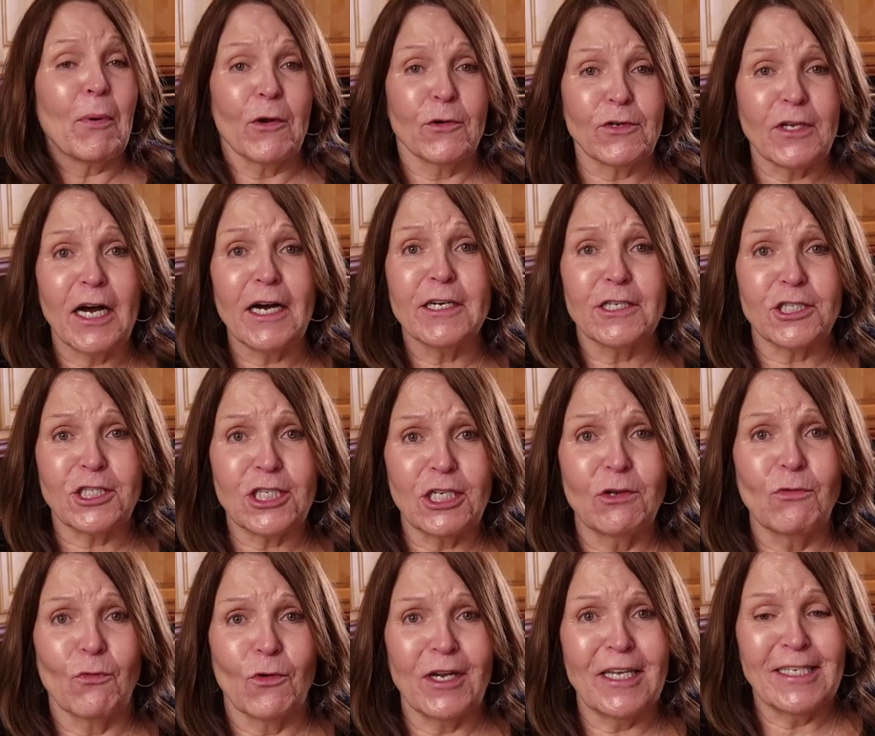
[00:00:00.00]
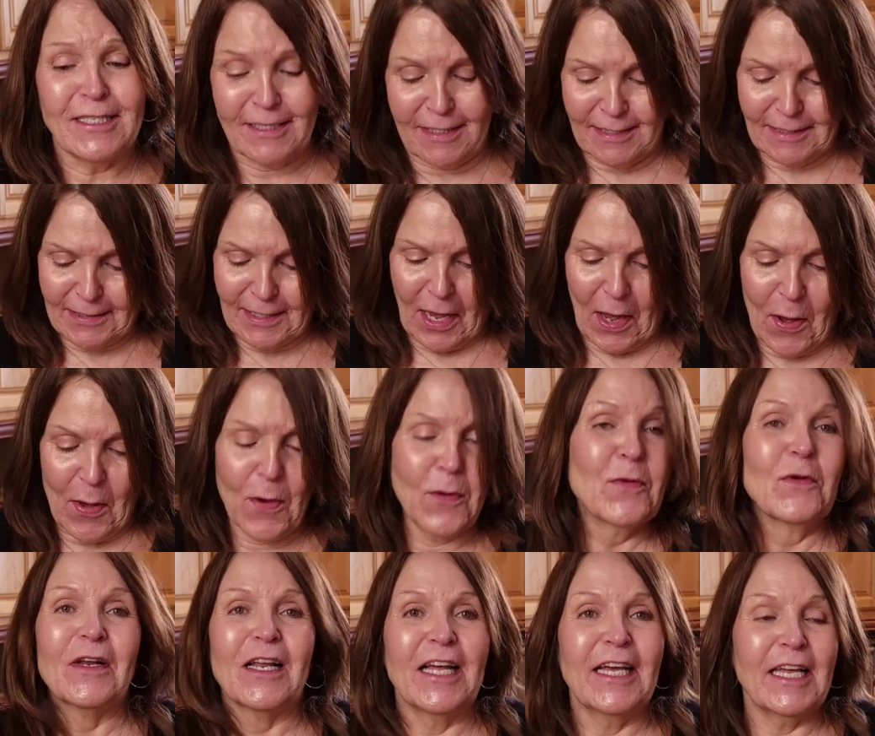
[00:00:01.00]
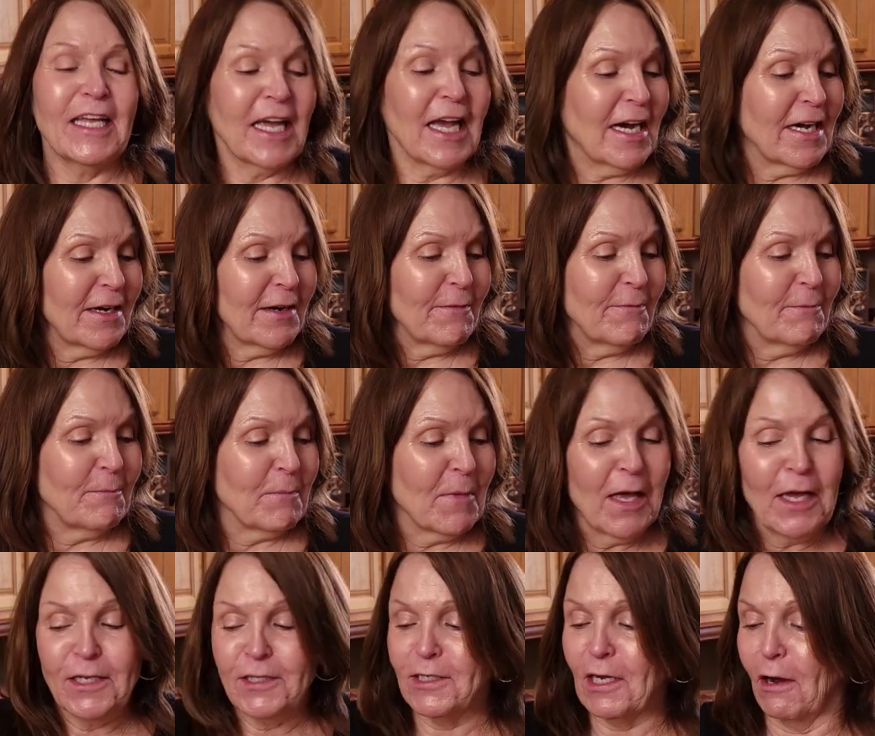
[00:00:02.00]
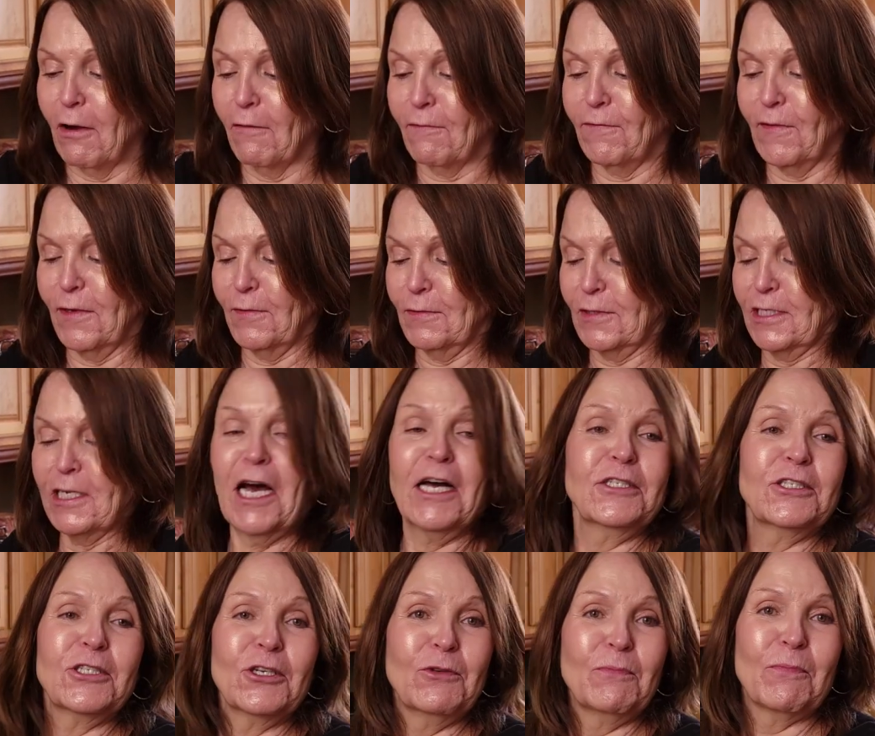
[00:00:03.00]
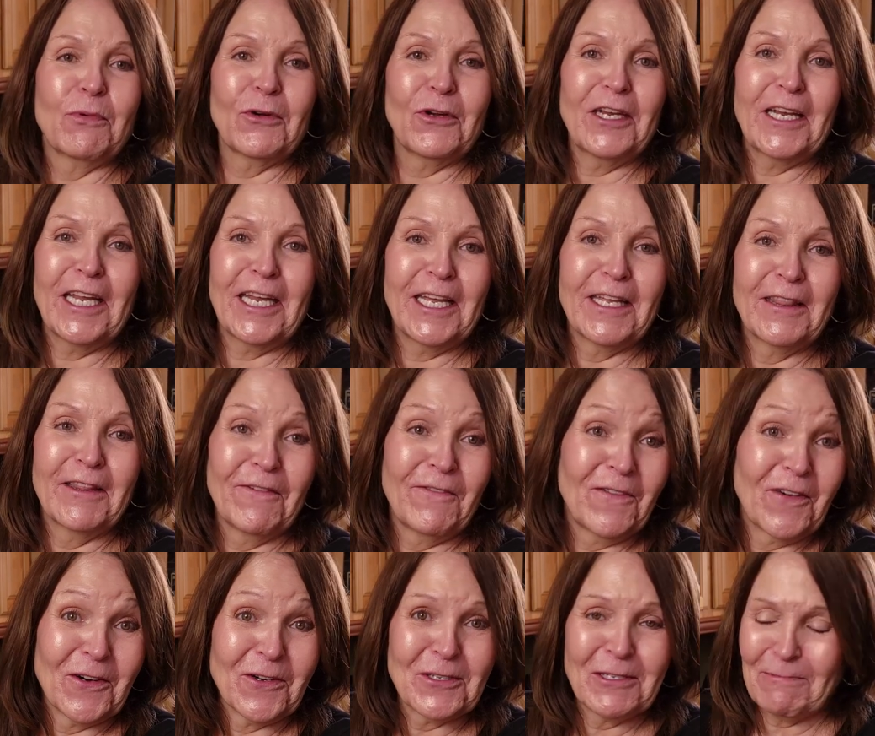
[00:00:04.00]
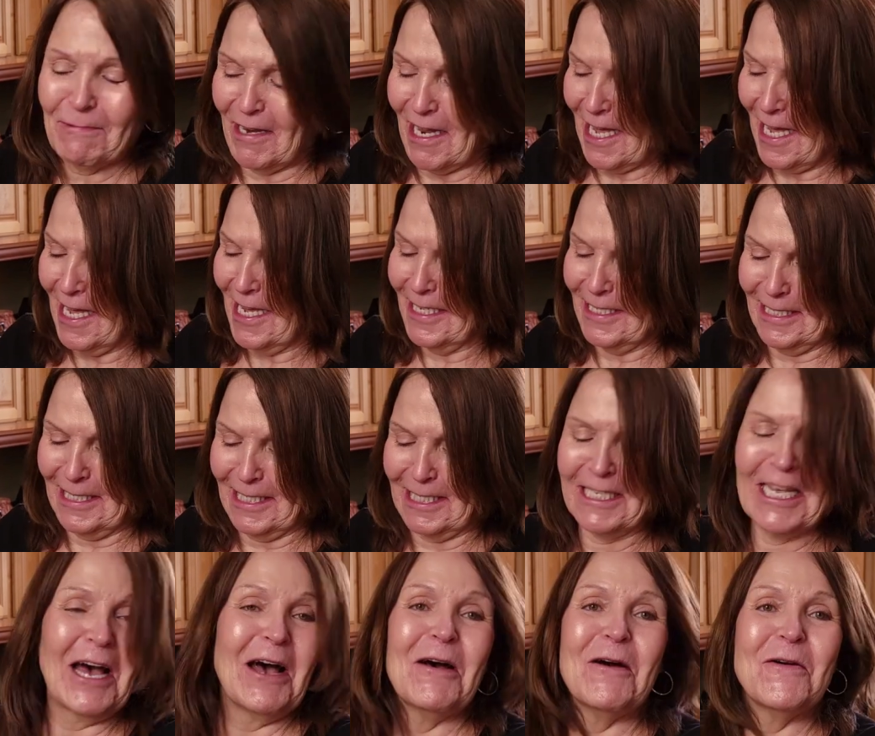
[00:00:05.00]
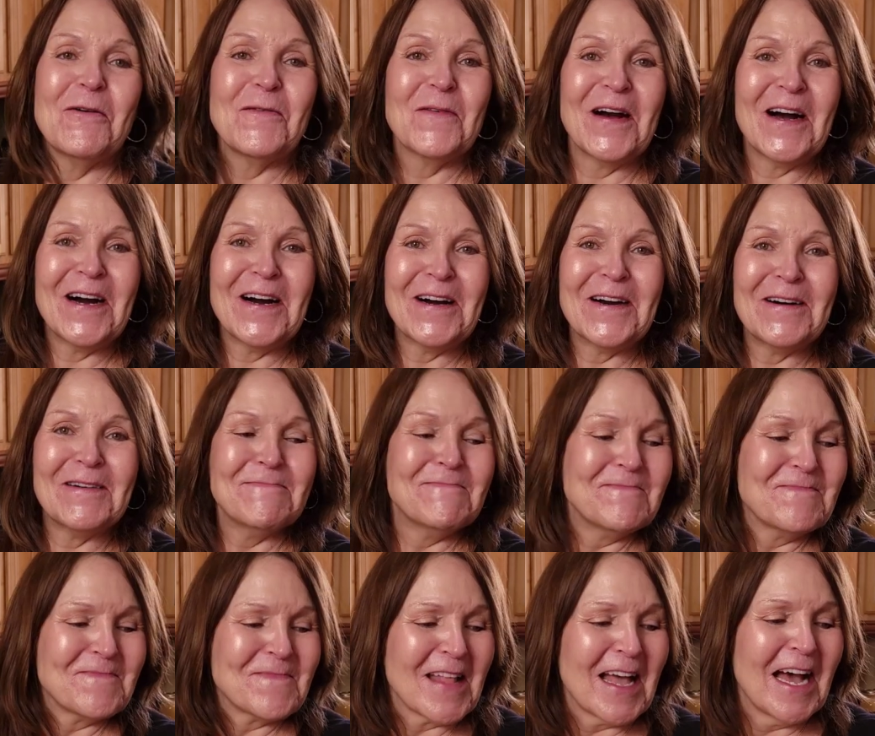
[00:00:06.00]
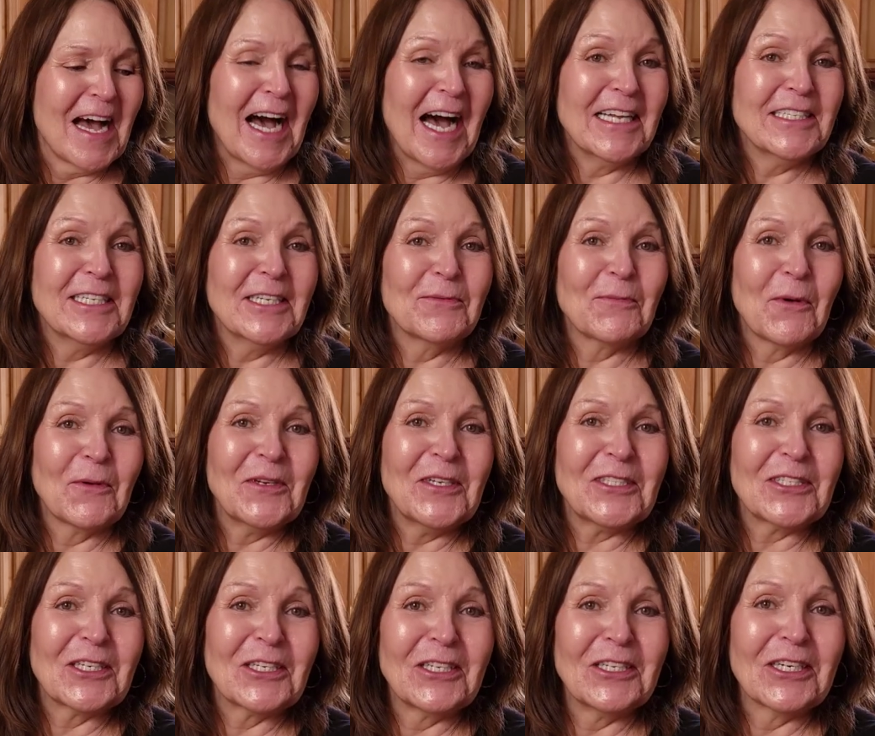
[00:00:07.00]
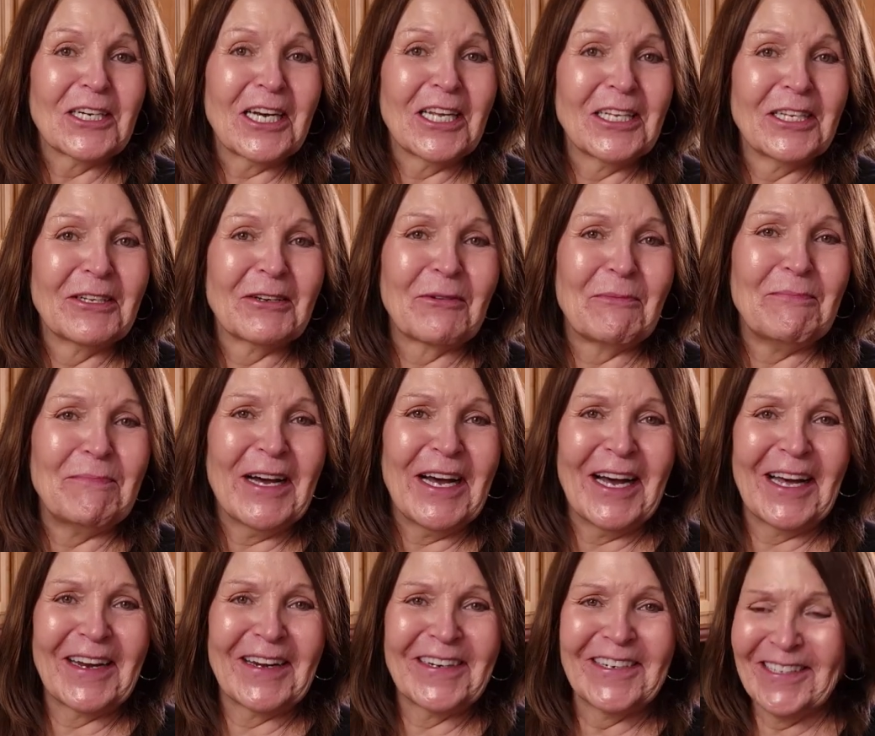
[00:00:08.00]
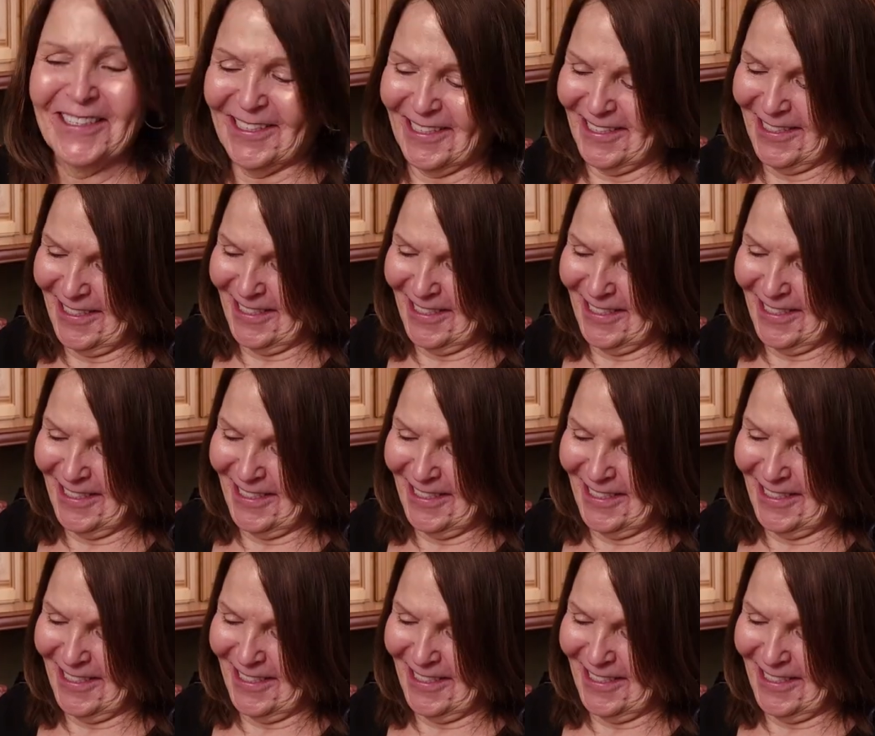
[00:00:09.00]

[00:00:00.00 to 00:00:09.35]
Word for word: production reasons only. Um, dog food's not too pretty in the first place, so um, I did want it to look a little better.